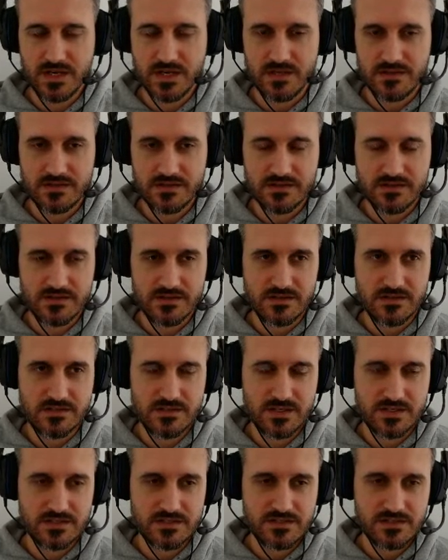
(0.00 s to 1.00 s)
that
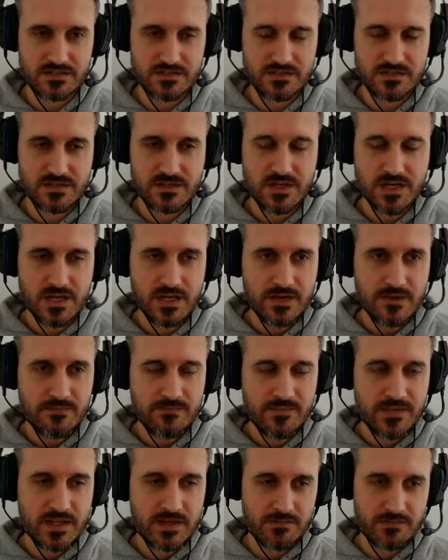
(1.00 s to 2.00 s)
than just
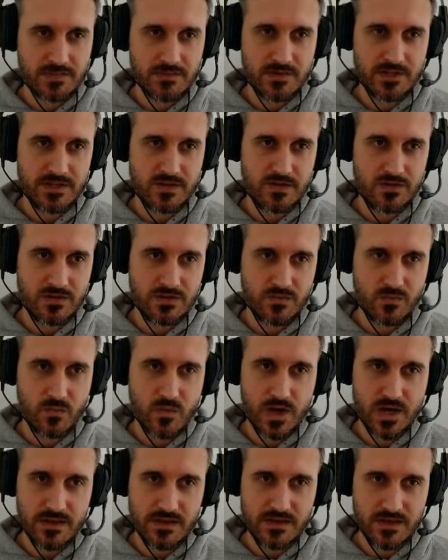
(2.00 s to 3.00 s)
implement only
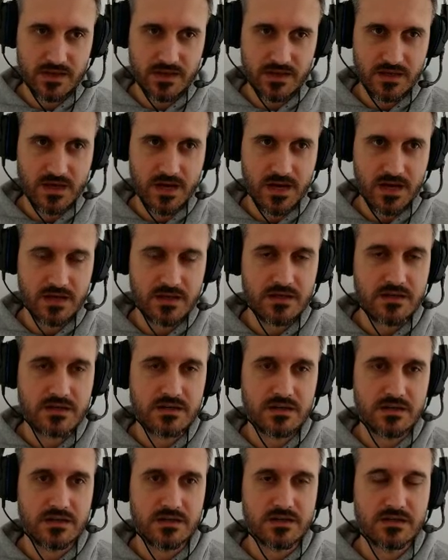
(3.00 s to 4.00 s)
one AI
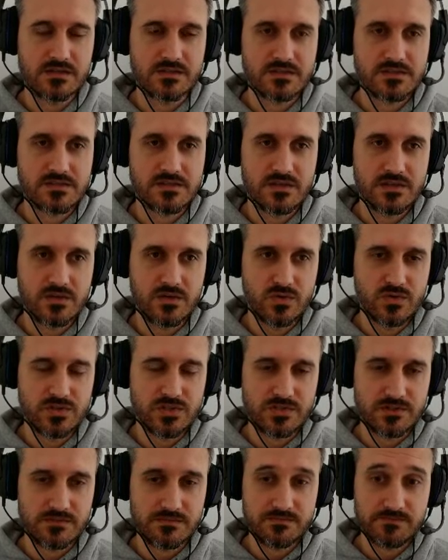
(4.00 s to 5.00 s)

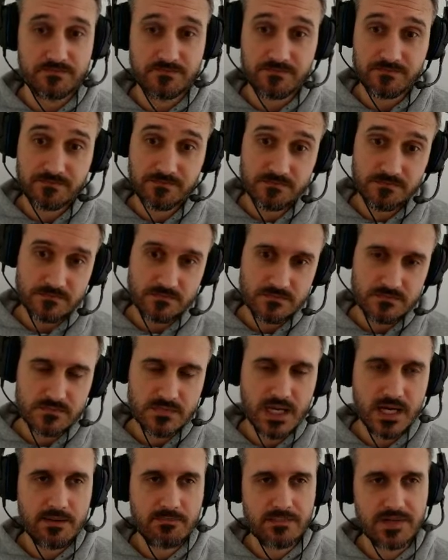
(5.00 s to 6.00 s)
solution.
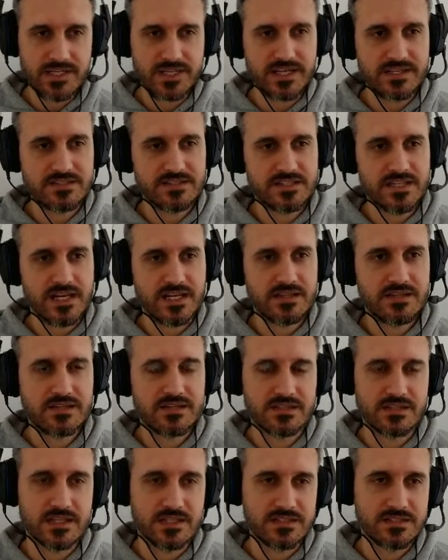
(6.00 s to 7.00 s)
But that's
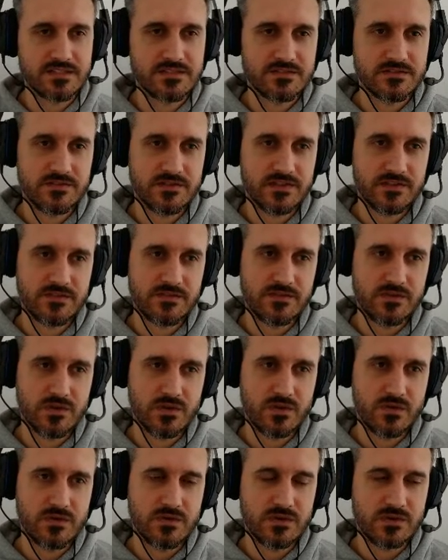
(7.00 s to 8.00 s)
that. That's for the
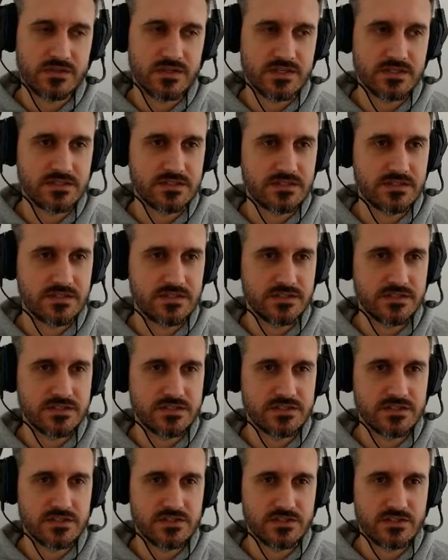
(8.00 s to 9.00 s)
flow. And that's their
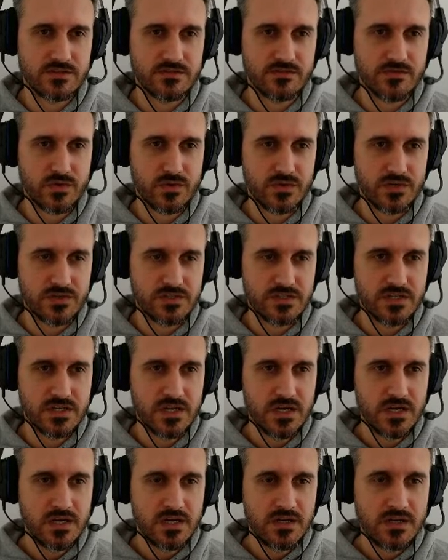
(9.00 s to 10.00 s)
decision, of course.
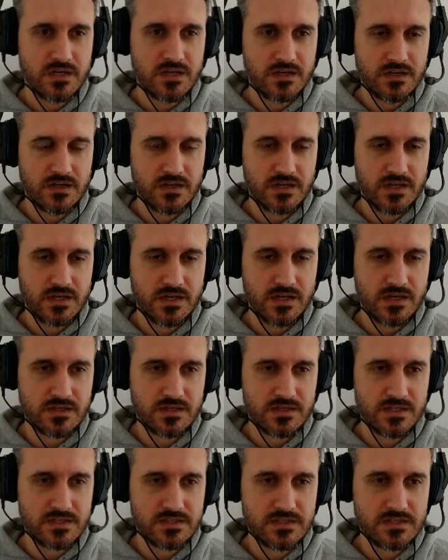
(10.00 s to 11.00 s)

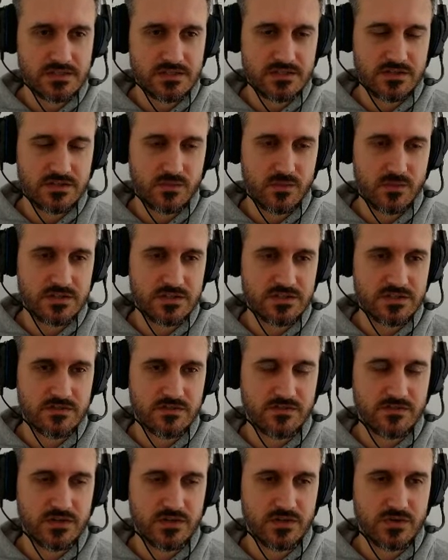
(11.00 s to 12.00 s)
And let's actually watch the
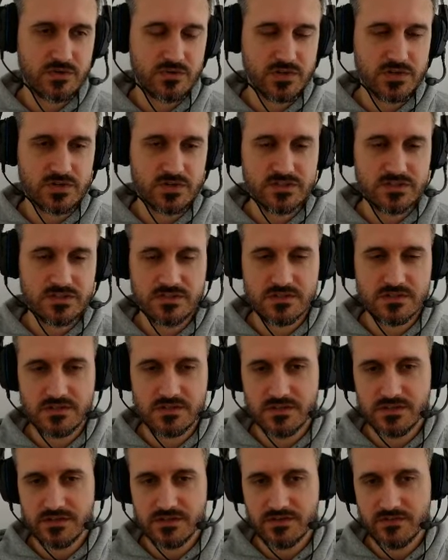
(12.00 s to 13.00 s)
video because
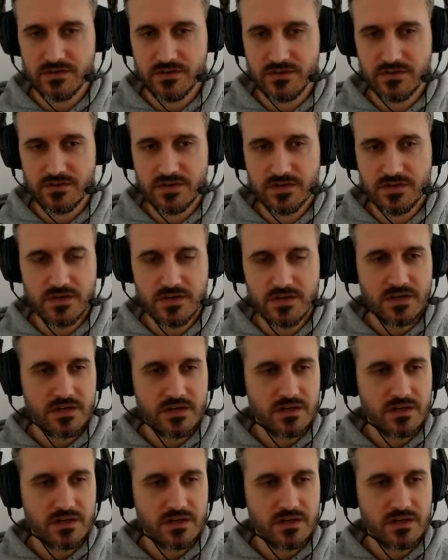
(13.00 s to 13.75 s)
they are very